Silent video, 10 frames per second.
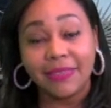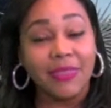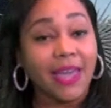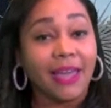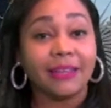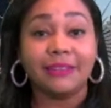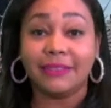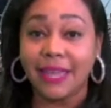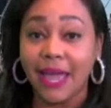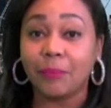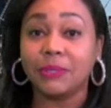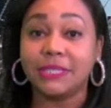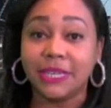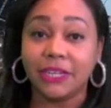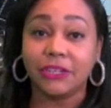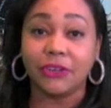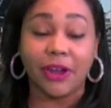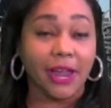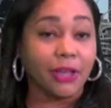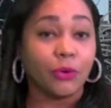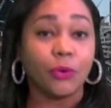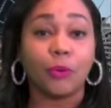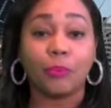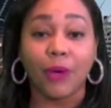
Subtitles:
that that particular angle or